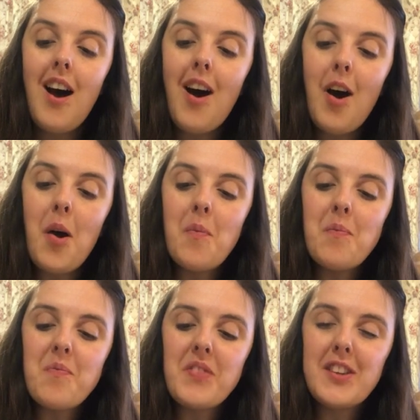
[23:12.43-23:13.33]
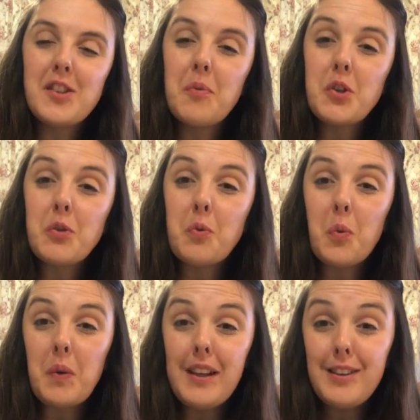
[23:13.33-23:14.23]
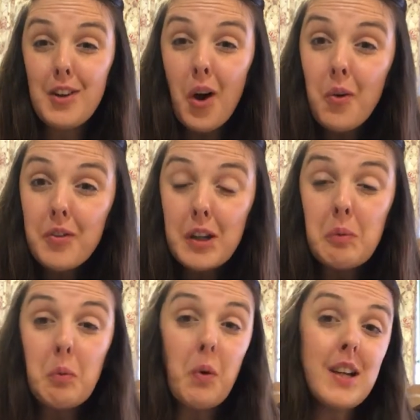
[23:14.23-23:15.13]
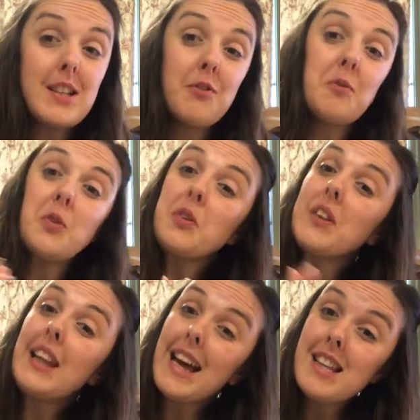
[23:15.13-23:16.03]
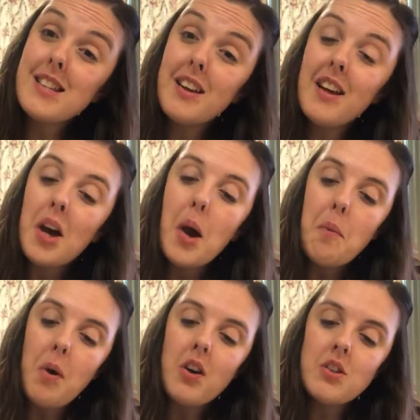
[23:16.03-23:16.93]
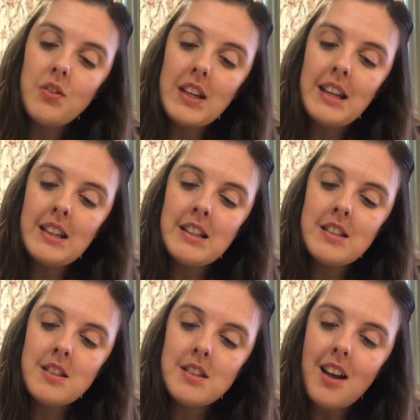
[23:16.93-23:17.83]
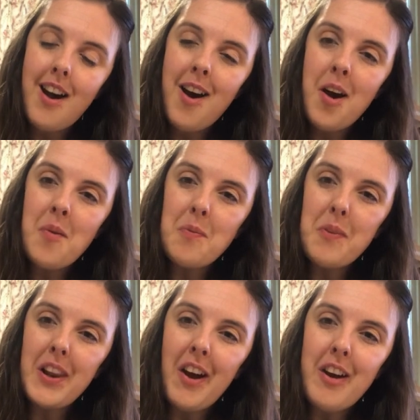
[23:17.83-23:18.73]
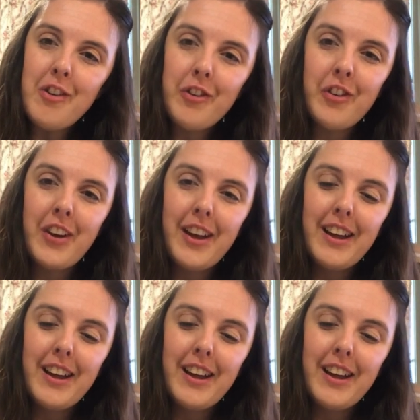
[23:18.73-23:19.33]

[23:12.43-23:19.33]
and so much of what we know of Gilbert White is from sort of the latter part of his life,